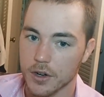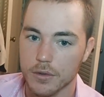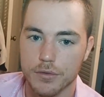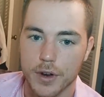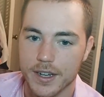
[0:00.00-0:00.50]

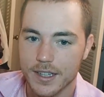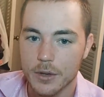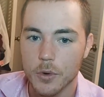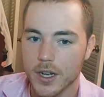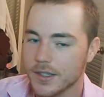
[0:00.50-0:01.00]
friendly
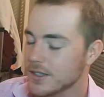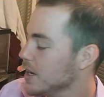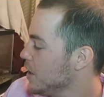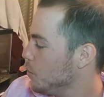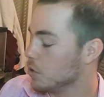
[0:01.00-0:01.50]
ones,
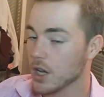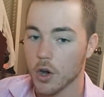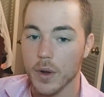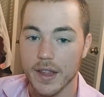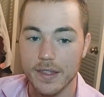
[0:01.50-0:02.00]
will
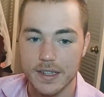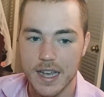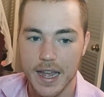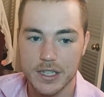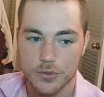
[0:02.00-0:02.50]
go in the
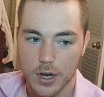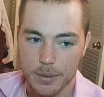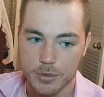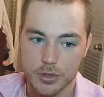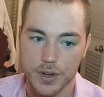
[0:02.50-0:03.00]
tanks for
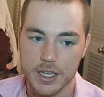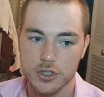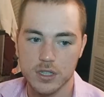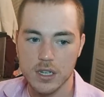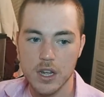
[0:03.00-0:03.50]

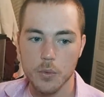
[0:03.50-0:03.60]
observation.